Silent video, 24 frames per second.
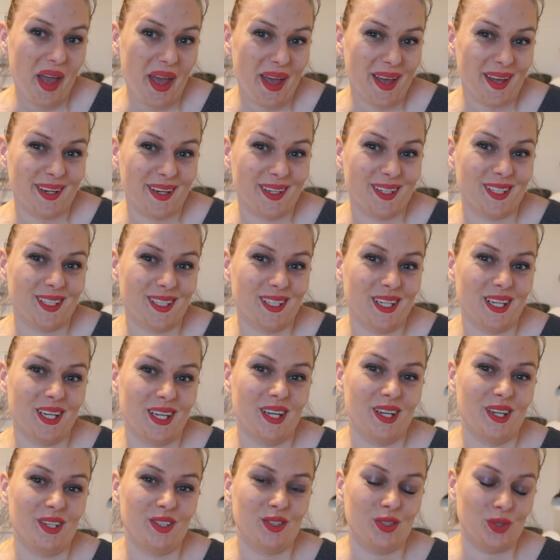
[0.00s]
And
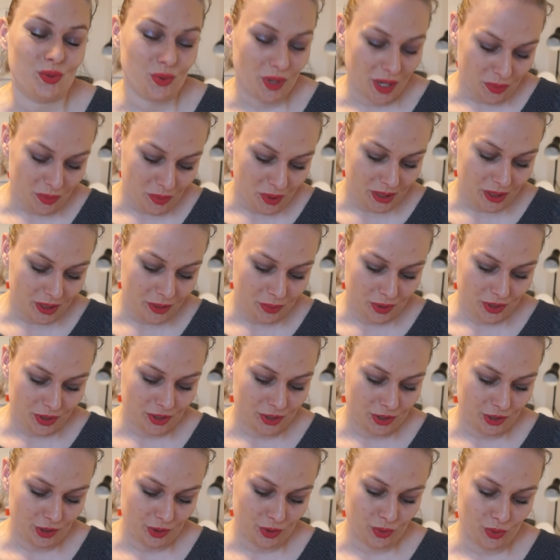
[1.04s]
do I really want
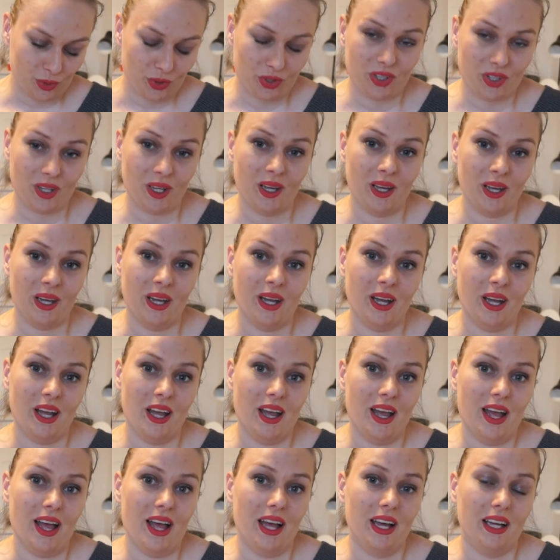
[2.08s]
to use
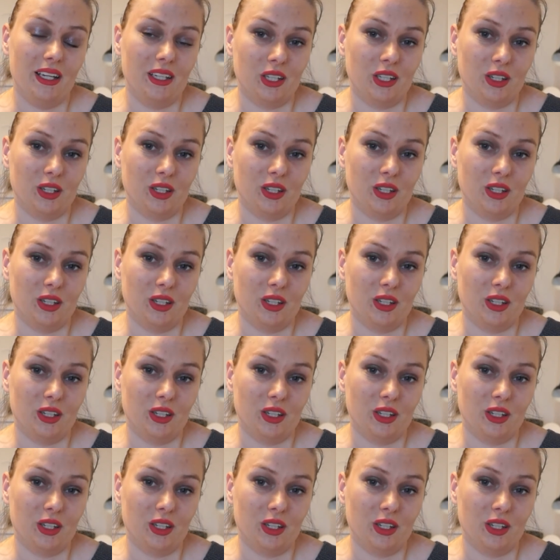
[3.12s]
a